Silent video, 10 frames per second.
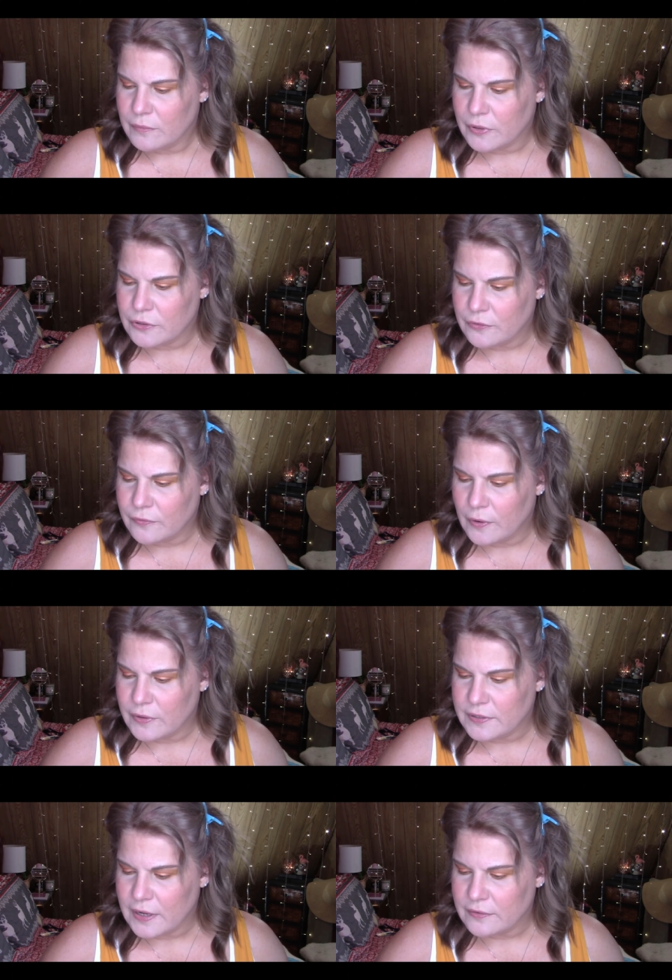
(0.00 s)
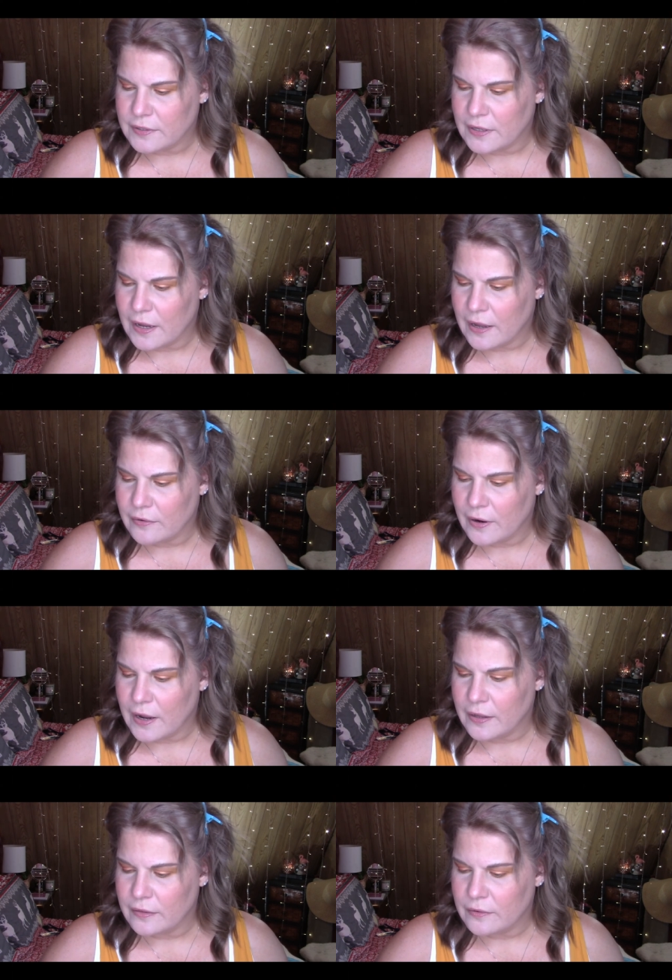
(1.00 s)
brings your focus out to the outer
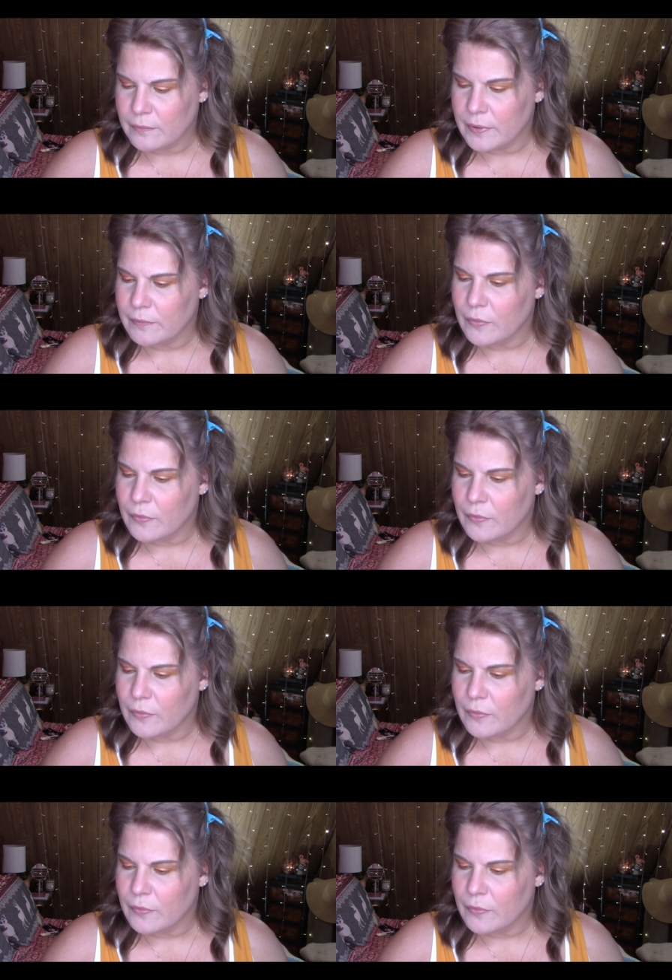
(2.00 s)
eye a little bit